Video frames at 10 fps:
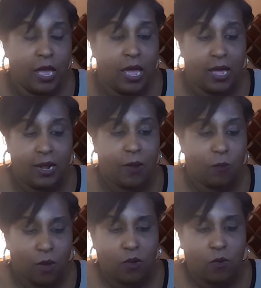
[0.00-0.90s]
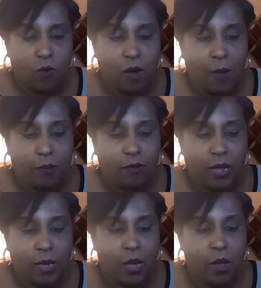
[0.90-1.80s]
And they want to
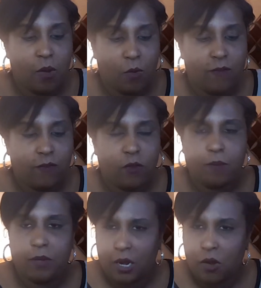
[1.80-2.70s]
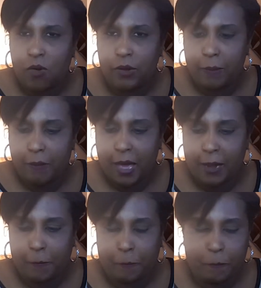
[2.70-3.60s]
cooperate with you, but they're holding back.
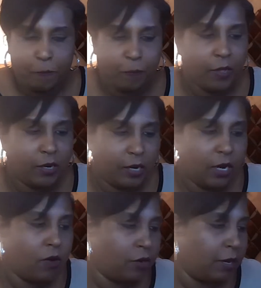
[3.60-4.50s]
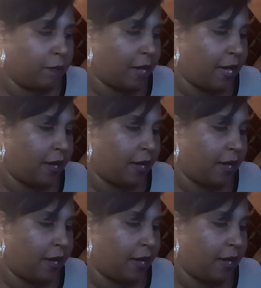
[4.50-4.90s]
They're holding back.